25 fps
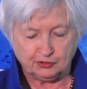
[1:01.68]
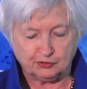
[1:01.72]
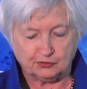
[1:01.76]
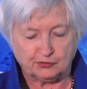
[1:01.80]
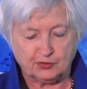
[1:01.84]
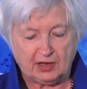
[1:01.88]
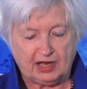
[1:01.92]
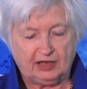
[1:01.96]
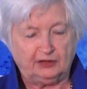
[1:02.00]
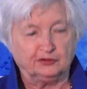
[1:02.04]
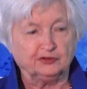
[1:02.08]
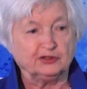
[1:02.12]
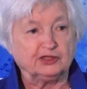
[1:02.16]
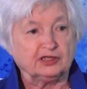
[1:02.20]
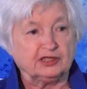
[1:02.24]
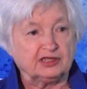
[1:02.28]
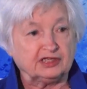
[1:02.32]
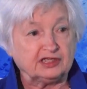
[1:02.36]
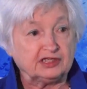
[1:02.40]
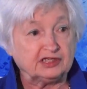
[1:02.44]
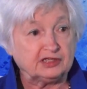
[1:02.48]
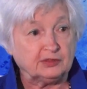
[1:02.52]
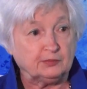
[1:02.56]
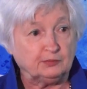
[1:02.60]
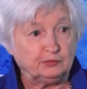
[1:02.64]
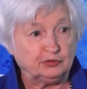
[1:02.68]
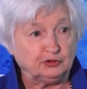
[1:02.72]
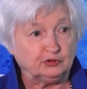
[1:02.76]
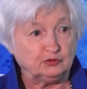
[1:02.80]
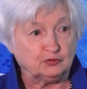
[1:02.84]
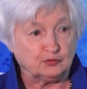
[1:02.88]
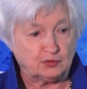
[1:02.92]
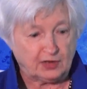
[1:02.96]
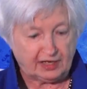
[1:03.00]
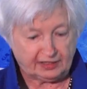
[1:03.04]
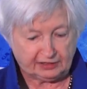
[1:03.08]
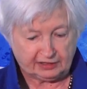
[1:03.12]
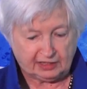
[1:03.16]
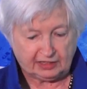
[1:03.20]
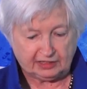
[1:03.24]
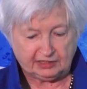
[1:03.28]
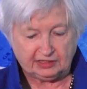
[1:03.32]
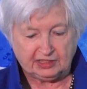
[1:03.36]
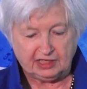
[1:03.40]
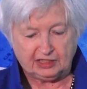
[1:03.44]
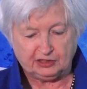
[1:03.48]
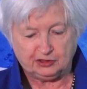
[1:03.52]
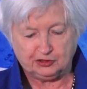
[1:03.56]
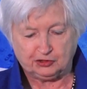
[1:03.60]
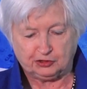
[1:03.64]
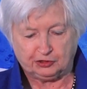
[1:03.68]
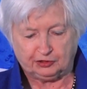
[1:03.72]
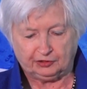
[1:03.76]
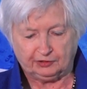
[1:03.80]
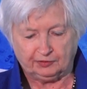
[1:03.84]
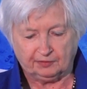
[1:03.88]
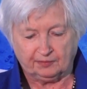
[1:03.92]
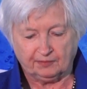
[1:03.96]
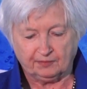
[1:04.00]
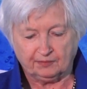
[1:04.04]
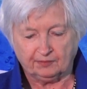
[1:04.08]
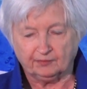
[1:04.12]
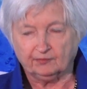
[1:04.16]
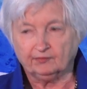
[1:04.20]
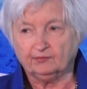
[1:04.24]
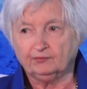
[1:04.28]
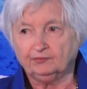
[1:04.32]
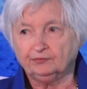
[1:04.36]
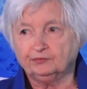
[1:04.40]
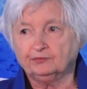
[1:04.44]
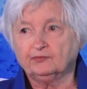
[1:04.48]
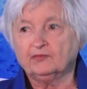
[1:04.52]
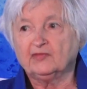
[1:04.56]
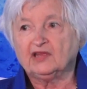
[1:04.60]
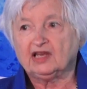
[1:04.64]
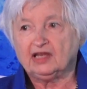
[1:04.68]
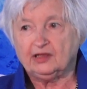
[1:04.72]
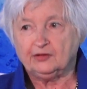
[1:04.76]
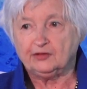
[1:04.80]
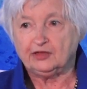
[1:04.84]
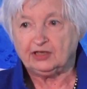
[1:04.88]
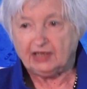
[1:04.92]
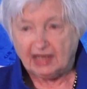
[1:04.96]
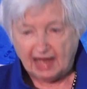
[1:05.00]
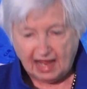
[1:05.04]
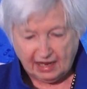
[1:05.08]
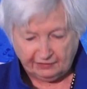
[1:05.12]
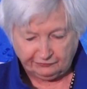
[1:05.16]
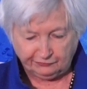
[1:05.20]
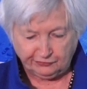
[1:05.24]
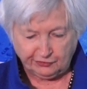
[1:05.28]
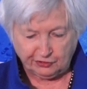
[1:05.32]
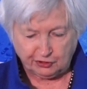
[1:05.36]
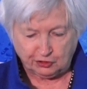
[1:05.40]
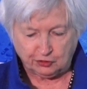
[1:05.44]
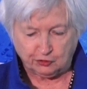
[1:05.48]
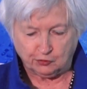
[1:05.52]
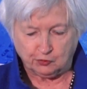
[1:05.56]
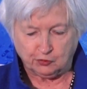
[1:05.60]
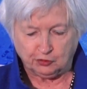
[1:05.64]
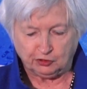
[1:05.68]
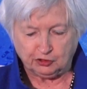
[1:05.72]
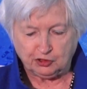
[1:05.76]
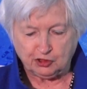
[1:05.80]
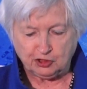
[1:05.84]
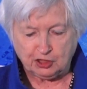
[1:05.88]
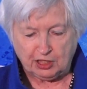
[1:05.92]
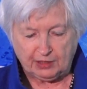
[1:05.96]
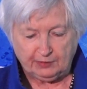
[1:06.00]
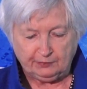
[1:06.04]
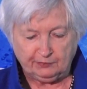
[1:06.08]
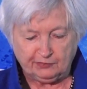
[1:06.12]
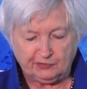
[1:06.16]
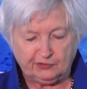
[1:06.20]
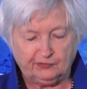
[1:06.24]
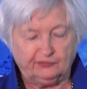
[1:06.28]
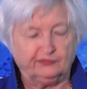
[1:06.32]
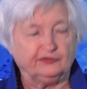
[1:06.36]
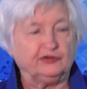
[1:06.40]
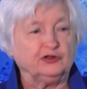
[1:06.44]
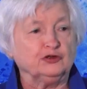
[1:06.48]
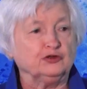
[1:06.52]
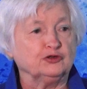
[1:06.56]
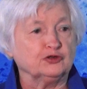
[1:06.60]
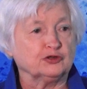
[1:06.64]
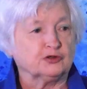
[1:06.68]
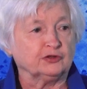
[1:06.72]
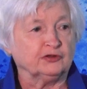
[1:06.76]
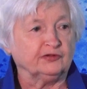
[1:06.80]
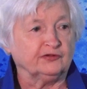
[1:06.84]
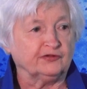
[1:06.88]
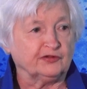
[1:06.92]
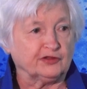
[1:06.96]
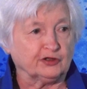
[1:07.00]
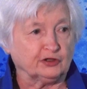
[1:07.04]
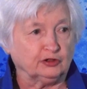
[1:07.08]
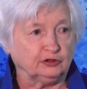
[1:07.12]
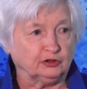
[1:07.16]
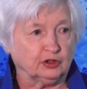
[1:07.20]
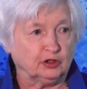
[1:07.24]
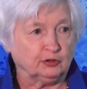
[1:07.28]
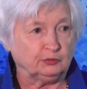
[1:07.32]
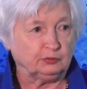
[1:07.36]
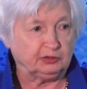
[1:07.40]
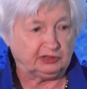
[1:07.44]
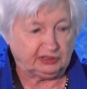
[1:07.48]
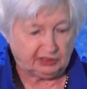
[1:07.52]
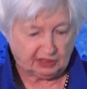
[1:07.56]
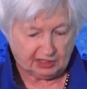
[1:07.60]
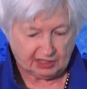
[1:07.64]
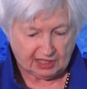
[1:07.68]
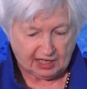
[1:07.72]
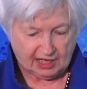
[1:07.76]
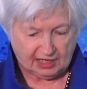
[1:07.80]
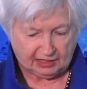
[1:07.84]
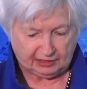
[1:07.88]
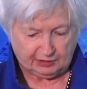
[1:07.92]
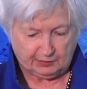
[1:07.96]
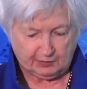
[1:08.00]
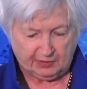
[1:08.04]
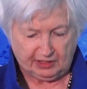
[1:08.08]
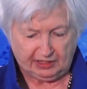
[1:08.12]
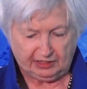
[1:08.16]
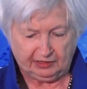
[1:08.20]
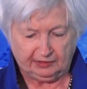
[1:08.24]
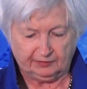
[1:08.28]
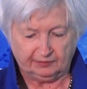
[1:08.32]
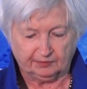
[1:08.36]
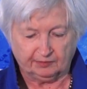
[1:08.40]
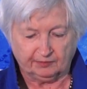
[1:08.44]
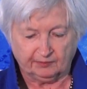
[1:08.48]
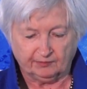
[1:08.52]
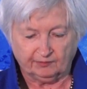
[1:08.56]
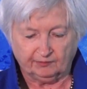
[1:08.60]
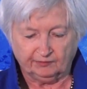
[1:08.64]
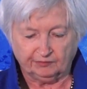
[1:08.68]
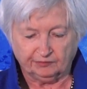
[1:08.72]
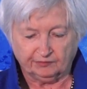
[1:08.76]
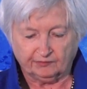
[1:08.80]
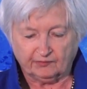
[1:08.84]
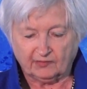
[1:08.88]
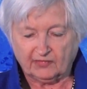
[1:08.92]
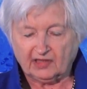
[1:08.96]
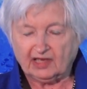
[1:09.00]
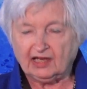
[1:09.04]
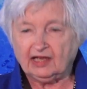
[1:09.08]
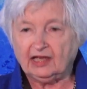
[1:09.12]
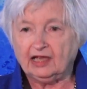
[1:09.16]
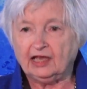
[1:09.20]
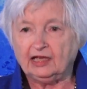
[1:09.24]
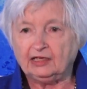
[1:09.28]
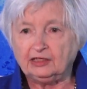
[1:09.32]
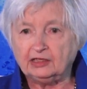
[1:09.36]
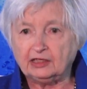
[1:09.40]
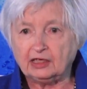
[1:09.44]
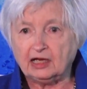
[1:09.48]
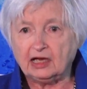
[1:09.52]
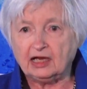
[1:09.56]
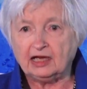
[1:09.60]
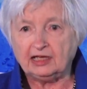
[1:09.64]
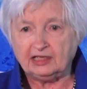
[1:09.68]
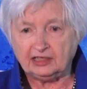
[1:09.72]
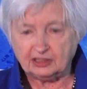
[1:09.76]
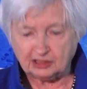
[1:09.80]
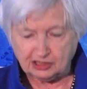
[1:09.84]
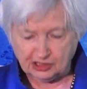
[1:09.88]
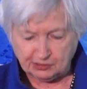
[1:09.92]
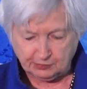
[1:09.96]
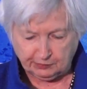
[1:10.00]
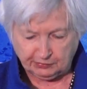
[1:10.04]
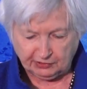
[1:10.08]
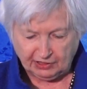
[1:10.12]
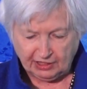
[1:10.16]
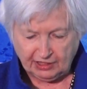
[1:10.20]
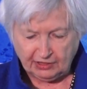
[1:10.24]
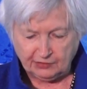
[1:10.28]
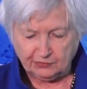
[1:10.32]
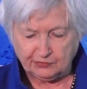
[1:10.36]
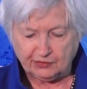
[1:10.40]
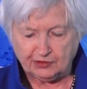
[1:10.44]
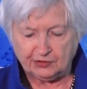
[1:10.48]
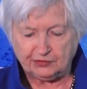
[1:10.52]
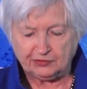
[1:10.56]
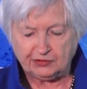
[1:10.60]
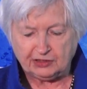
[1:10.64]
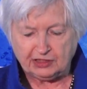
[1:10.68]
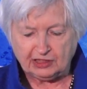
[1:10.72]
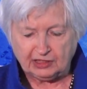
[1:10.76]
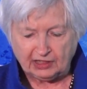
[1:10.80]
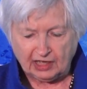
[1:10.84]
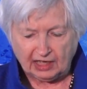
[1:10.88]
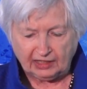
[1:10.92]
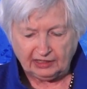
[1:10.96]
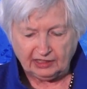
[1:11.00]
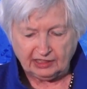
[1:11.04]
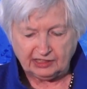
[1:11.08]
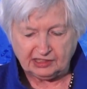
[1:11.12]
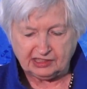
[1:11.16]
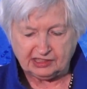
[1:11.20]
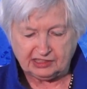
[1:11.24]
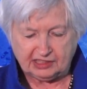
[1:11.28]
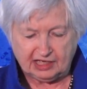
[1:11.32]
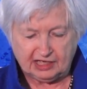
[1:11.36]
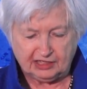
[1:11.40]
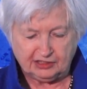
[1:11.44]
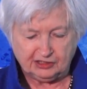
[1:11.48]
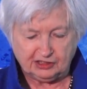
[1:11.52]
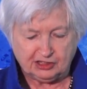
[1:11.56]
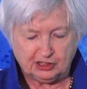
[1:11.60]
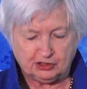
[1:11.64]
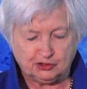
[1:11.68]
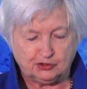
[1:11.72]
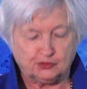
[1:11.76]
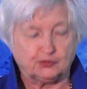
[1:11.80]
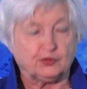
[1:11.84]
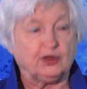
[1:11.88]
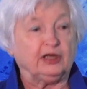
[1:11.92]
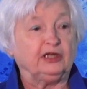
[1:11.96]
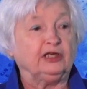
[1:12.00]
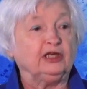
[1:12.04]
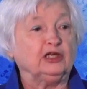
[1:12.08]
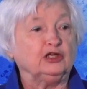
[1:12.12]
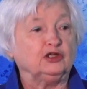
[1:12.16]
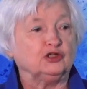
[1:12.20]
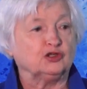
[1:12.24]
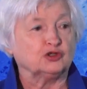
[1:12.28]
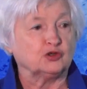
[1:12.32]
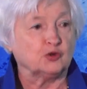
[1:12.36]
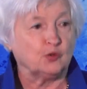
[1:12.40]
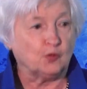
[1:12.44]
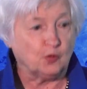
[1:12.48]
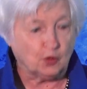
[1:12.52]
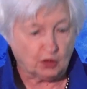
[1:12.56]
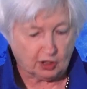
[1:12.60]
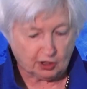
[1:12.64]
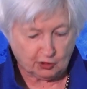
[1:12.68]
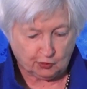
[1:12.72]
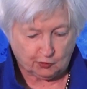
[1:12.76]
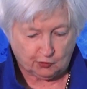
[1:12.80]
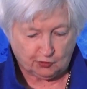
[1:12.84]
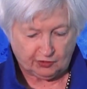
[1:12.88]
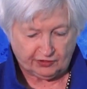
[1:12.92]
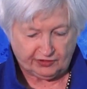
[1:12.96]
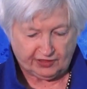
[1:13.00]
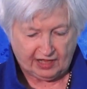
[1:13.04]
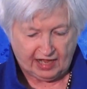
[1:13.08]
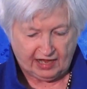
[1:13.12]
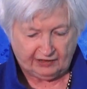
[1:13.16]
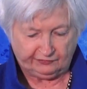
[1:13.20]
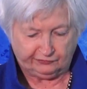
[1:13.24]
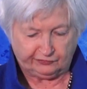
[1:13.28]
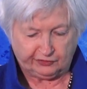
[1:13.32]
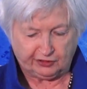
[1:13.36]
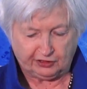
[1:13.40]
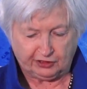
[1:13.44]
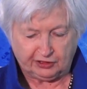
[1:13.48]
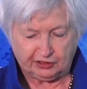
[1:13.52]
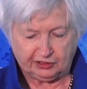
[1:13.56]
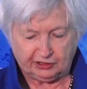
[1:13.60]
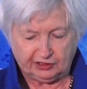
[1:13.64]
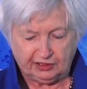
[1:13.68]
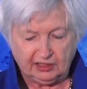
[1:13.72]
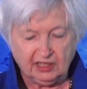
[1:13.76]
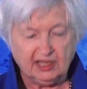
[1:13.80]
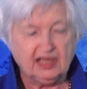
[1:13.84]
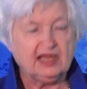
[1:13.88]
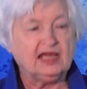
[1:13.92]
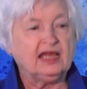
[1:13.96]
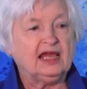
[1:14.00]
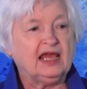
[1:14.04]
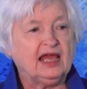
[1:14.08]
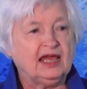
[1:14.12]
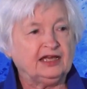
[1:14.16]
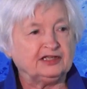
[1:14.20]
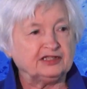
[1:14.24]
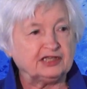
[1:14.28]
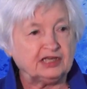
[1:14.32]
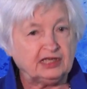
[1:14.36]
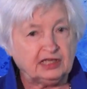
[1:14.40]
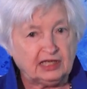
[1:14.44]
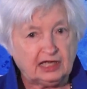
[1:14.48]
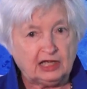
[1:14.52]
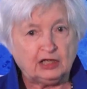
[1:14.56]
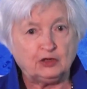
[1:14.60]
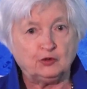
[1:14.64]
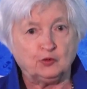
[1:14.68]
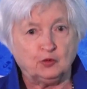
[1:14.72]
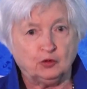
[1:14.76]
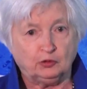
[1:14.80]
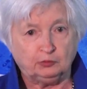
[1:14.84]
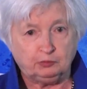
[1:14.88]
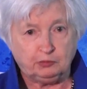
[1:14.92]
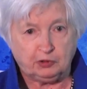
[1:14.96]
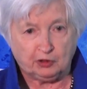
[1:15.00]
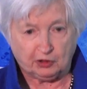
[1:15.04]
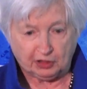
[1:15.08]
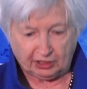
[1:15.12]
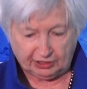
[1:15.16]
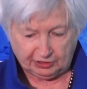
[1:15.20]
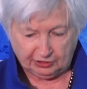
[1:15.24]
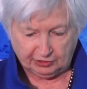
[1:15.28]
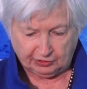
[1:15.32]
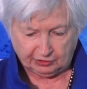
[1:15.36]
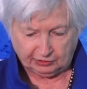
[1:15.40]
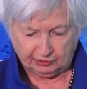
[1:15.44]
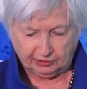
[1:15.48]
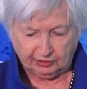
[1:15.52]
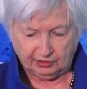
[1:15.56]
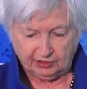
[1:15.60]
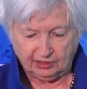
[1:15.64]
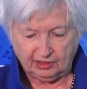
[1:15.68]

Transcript: around a simple recognition that Africa will shape the future of the global economy. And I explained that the United States is ready to work with Africa as an equal partner,